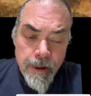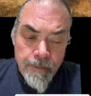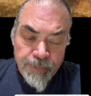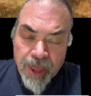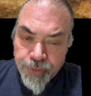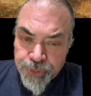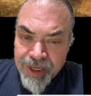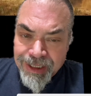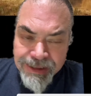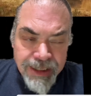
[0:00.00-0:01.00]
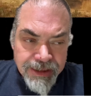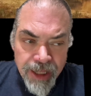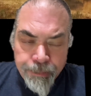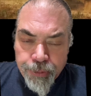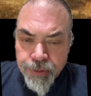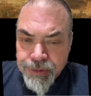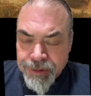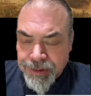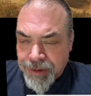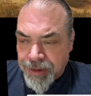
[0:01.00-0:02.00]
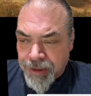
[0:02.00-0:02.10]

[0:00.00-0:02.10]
Now, the thing is, these Leopards,